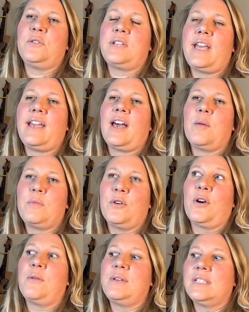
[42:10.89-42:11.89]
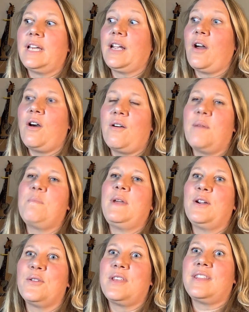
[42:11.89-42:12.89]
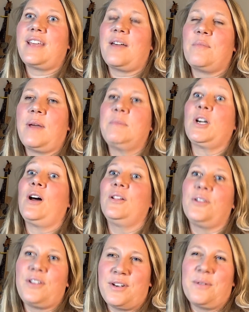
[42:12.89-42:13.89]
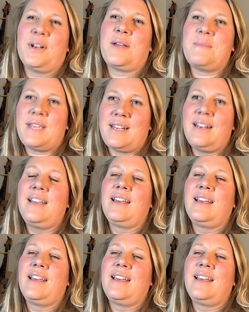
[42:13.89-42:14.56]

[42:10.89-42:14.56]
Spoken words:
take up, you're always like, oh, I'm bigger than them. I'm taller. You know what I mean?